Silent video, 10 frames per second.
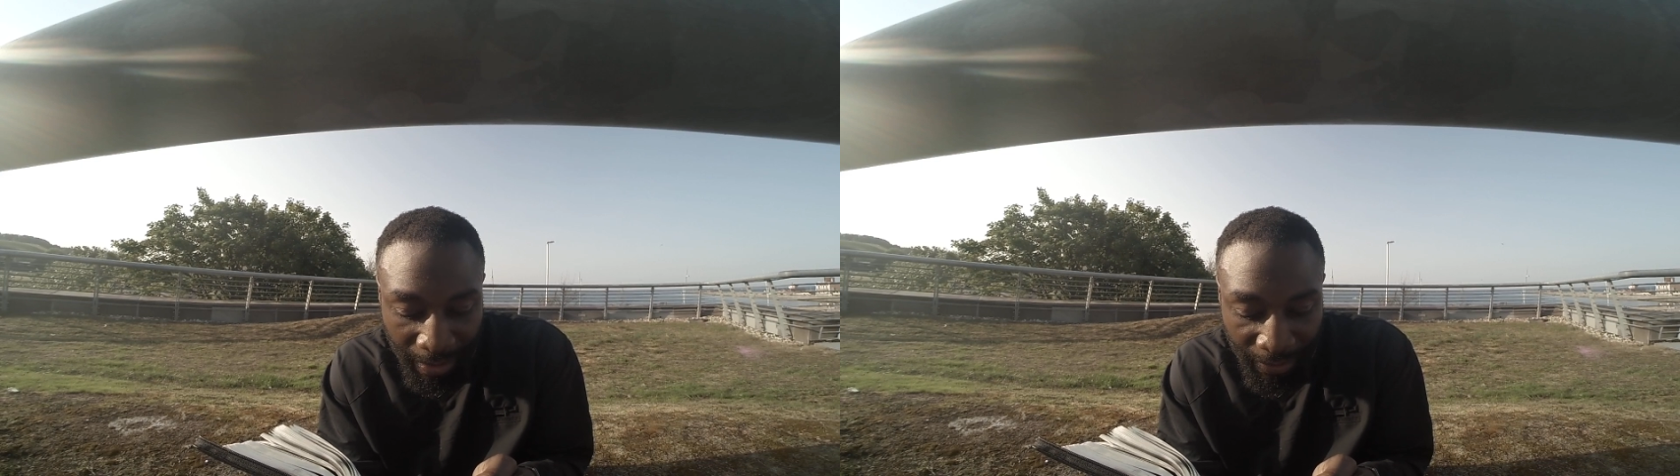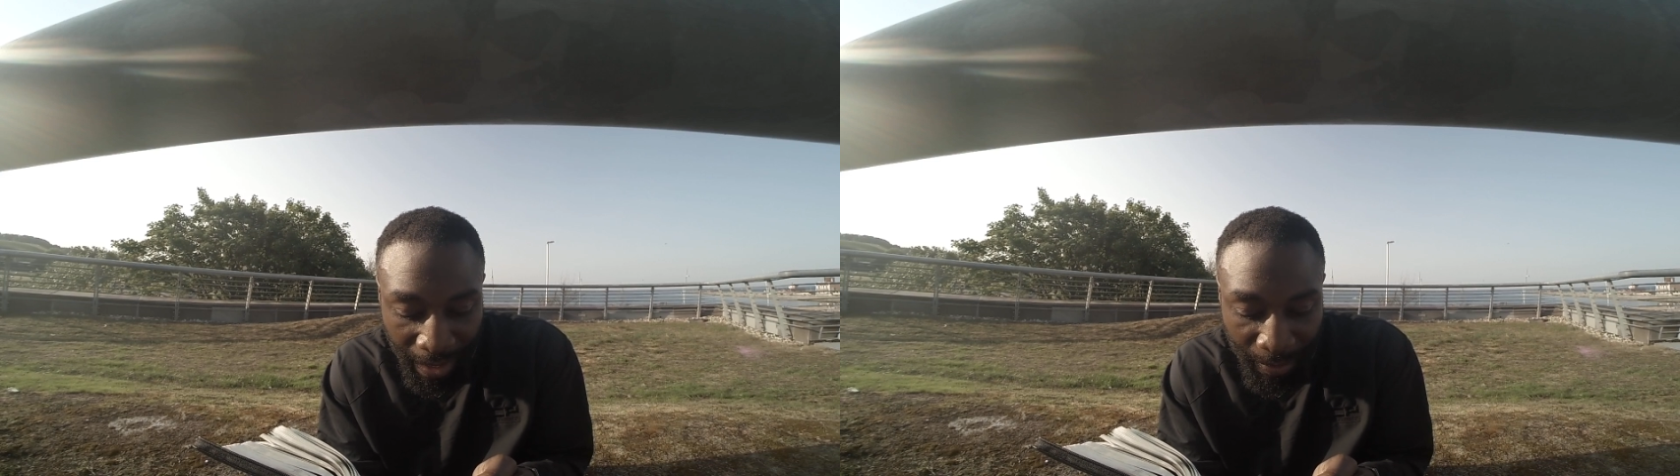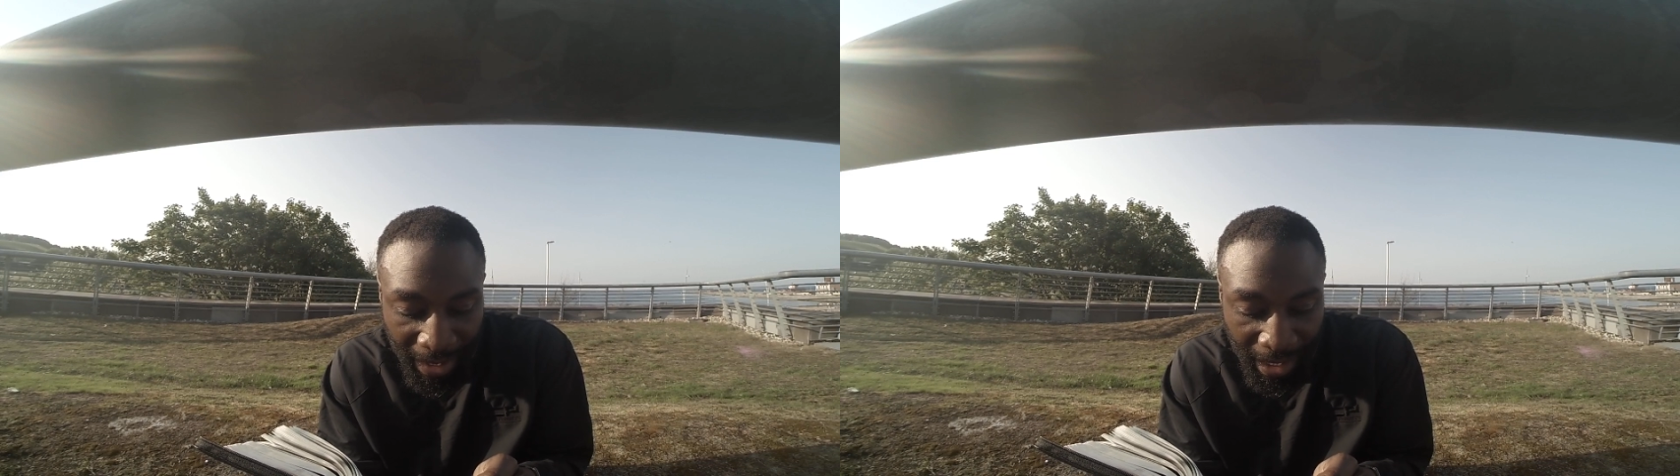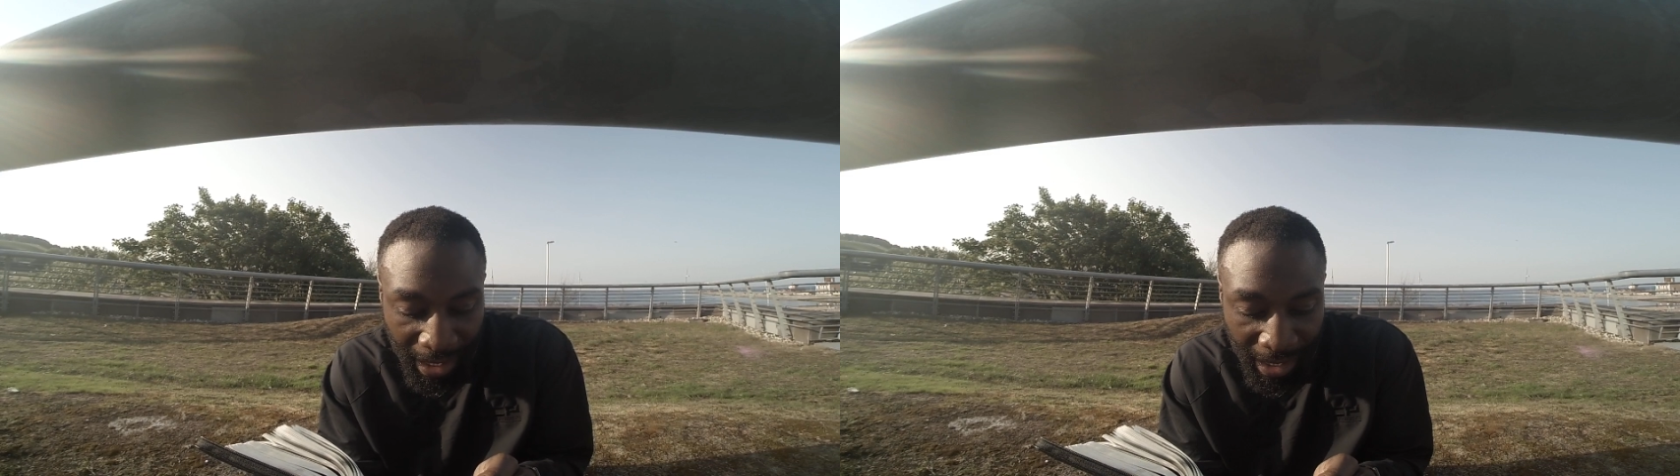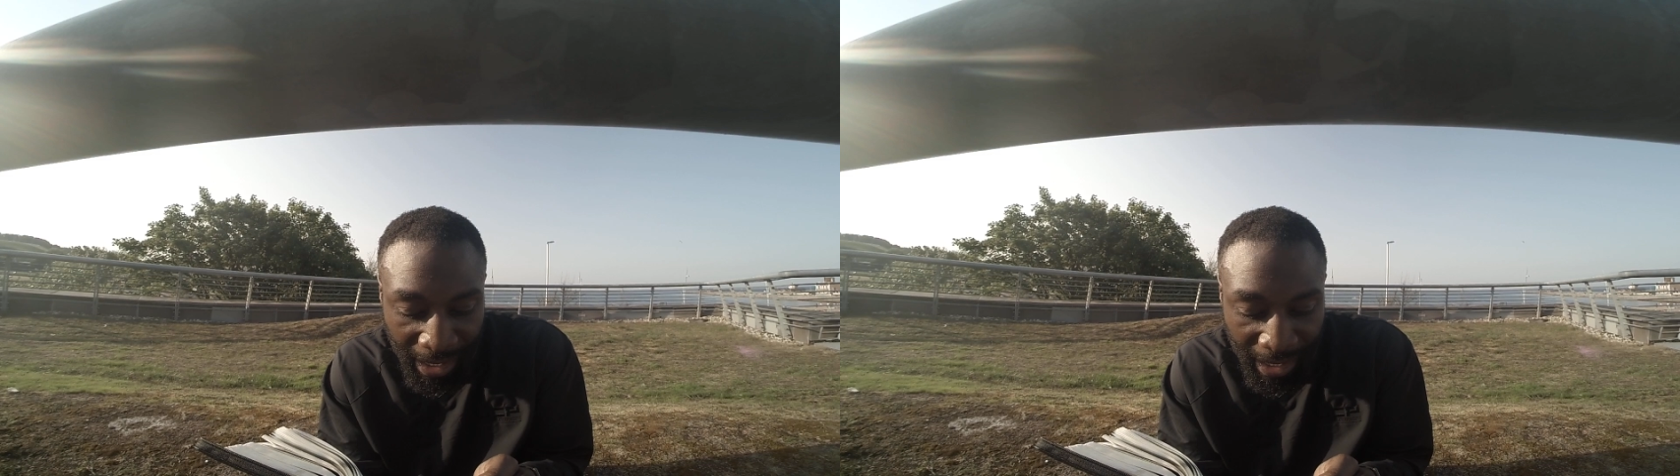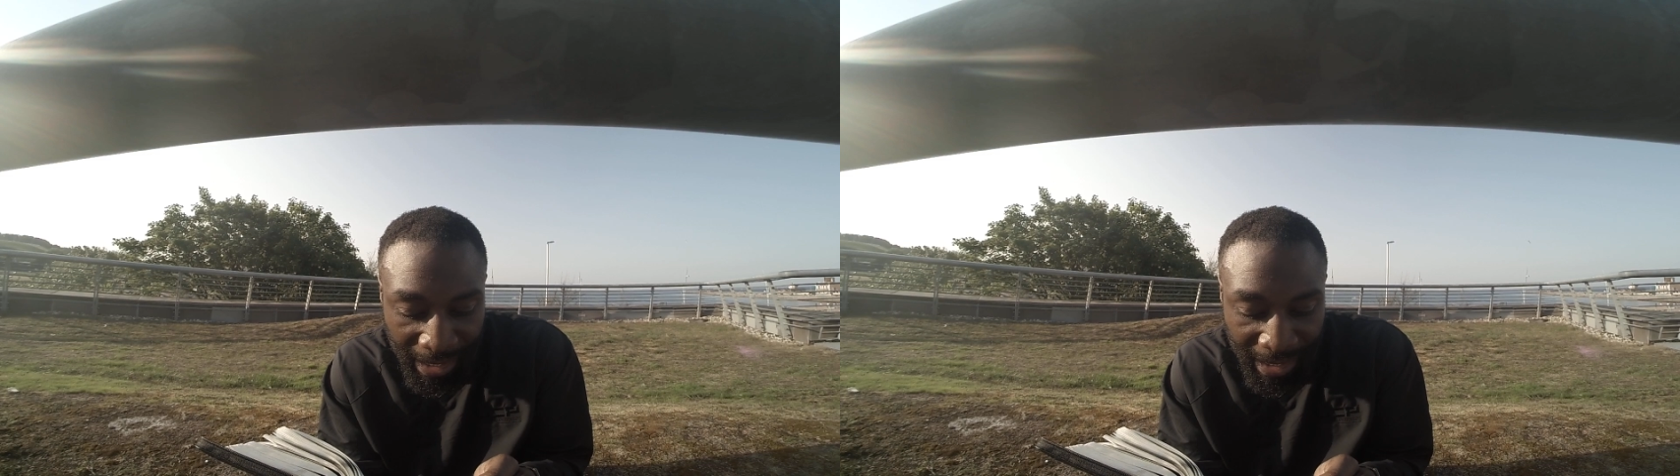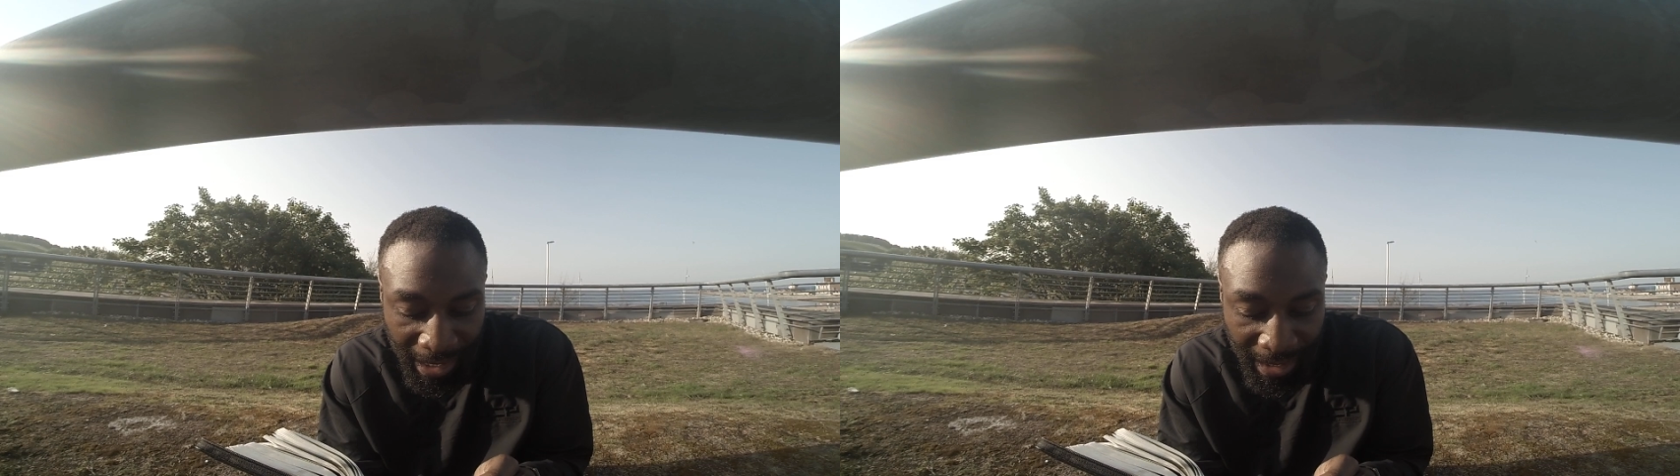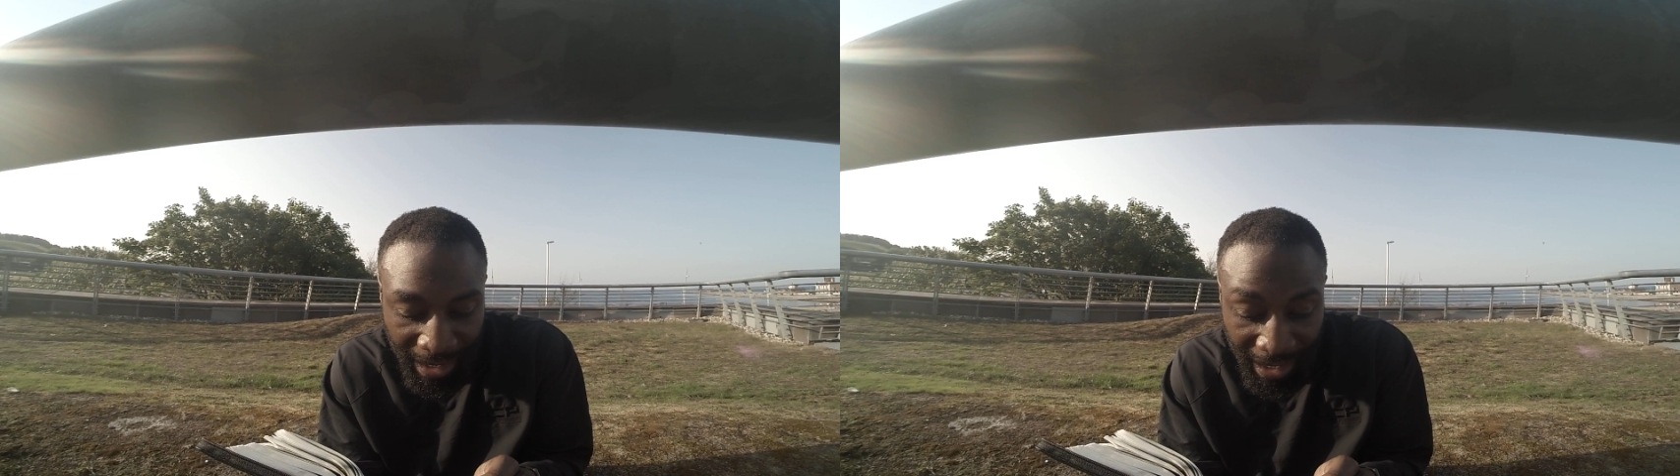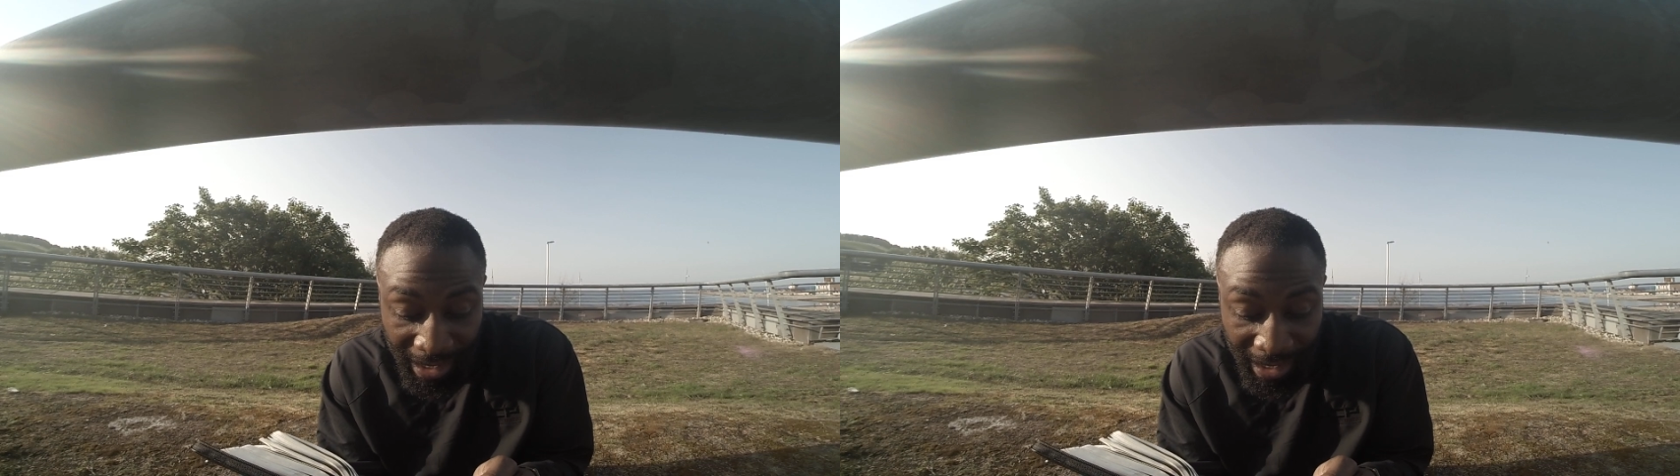of him a king, and he said,